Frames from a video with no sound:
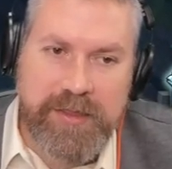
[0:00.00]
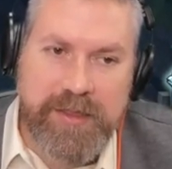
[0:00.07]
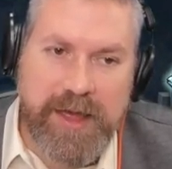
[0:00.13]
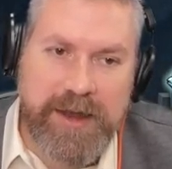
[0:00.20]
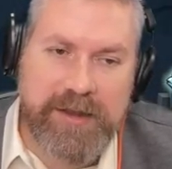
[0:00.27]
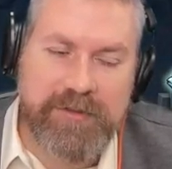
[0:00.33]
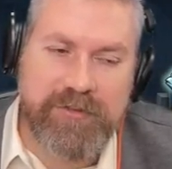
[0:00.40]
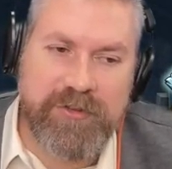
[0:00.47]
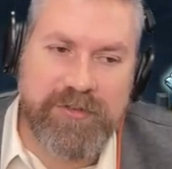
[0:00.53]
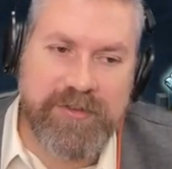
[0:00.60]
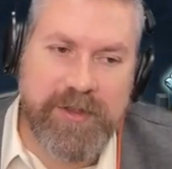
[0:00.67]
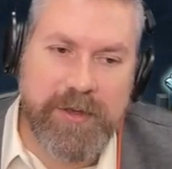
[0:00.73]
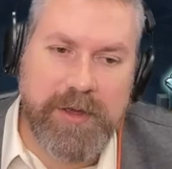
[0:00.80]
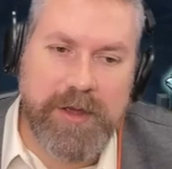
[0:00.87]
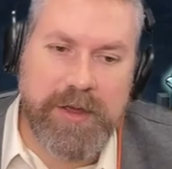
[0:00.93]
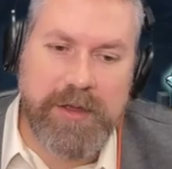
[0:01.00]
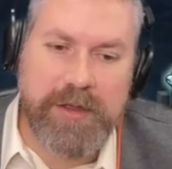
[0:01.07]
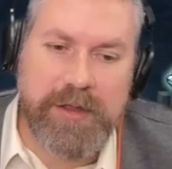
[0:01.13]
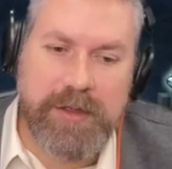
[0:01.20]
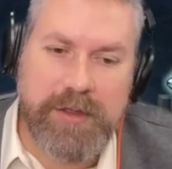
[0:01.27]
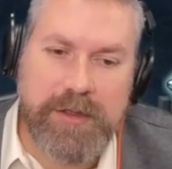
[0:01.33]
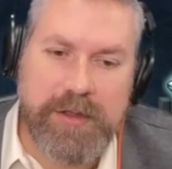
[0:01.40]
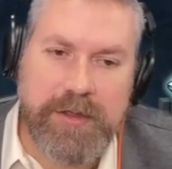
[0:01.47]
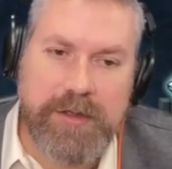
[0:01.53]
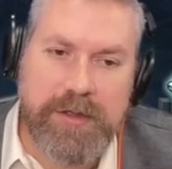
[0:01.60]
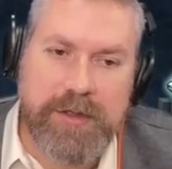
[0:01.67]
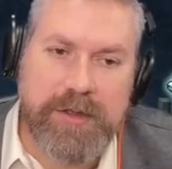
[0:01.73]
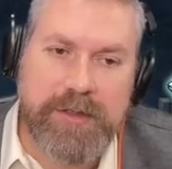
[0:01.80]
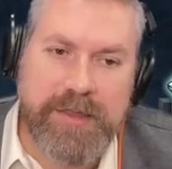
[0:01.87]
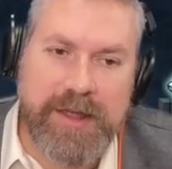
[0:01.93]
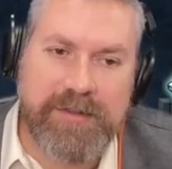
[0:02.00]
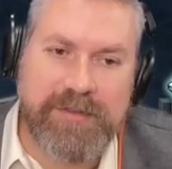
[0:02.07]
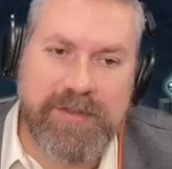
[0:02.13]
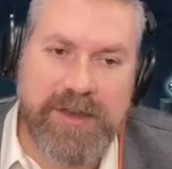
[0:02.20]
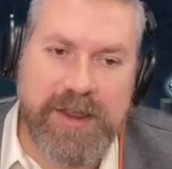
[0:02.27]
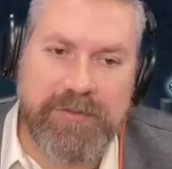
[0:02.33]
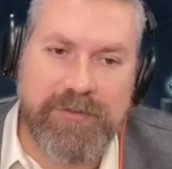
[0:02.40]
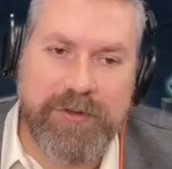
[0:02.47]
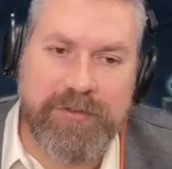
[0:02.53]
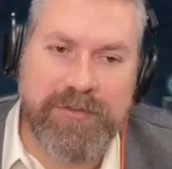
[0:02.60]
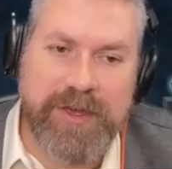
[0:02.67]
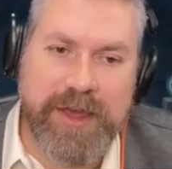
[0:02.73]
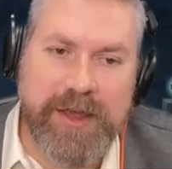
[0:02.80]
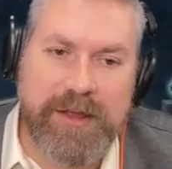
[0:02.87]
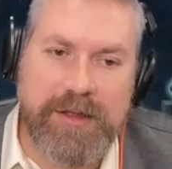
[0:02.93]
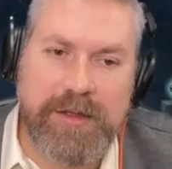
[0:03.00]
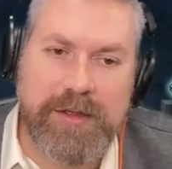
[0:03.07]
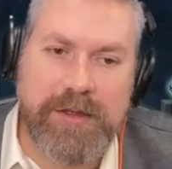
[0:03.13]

That is just a, that's the default ding.